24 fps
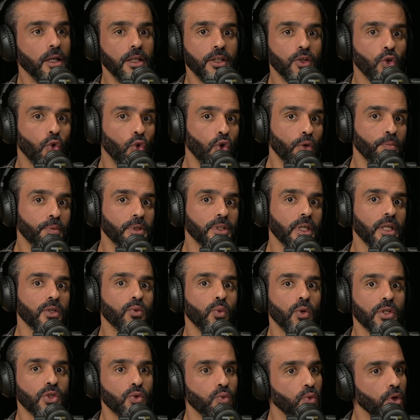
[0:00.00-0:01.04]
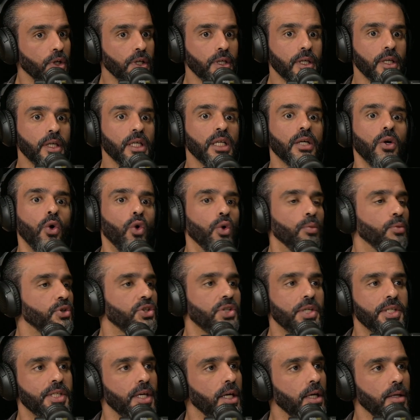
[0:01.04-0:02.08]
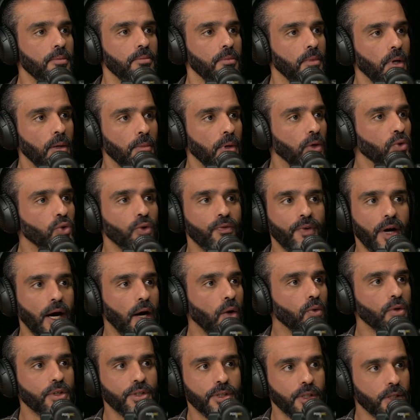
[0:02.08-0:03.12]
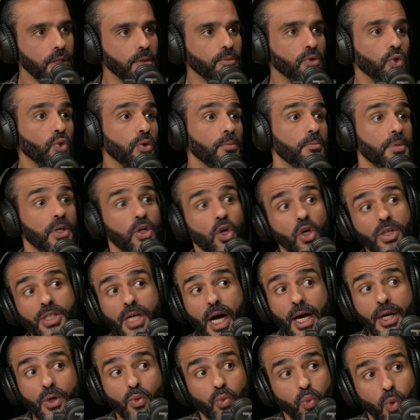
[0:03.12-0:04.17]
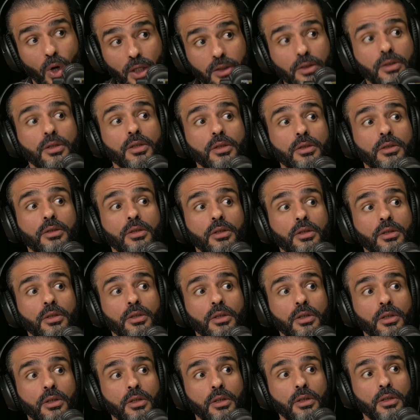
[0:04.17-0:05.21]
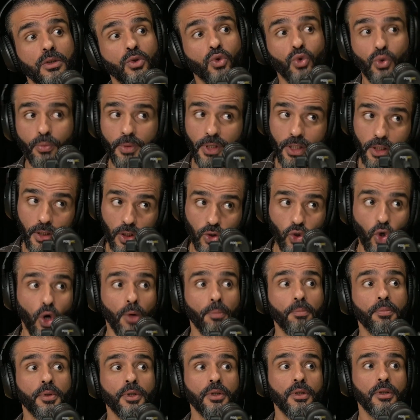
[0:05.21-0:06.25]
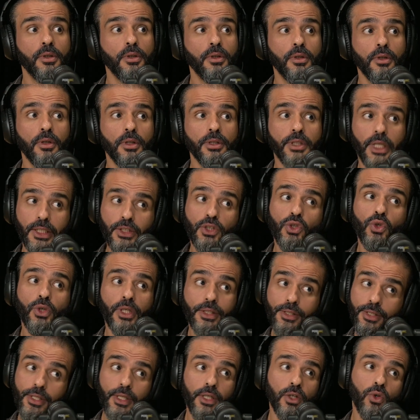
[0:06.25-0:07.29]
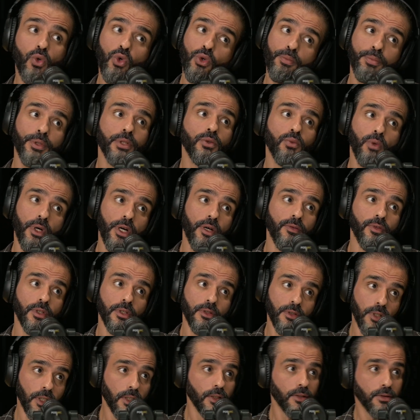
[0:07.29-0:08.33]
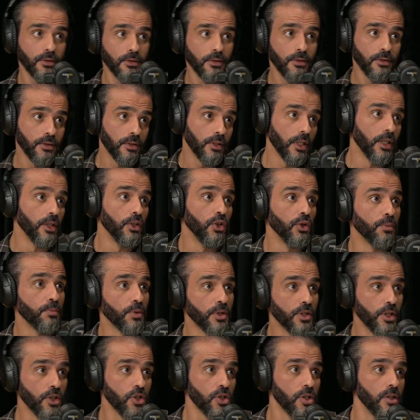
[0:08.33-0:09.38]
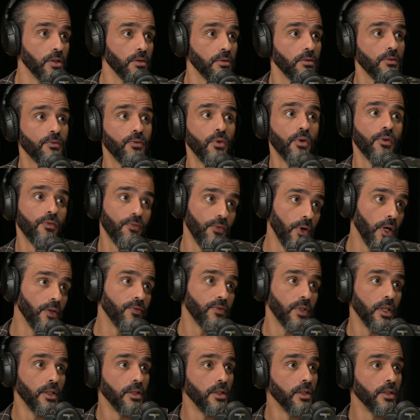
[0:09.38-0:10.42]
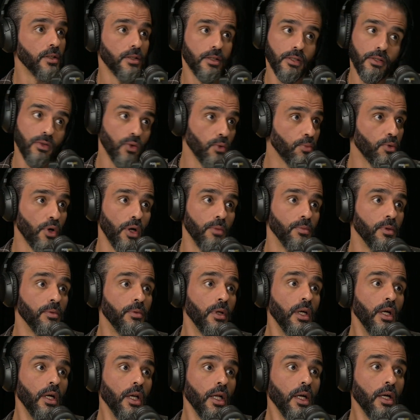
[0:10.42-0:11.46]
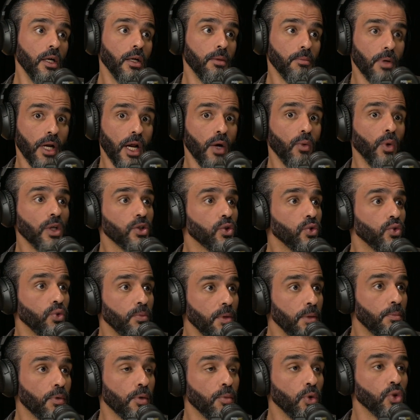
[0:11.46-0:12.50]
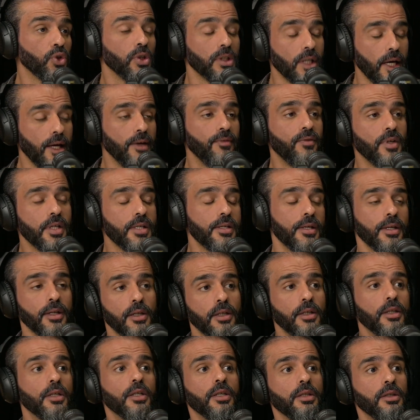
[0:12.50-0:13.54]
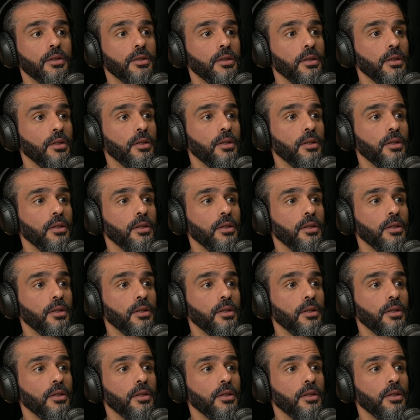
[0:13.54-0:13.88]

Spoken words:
In corporate, I was working almost the same amount of hours that I'm doing because I wanted to be the top. Yes, you can stay in corporate, whatever, like stay in your position for 5-10 years, no problem. But I wanted to be promoted every single year.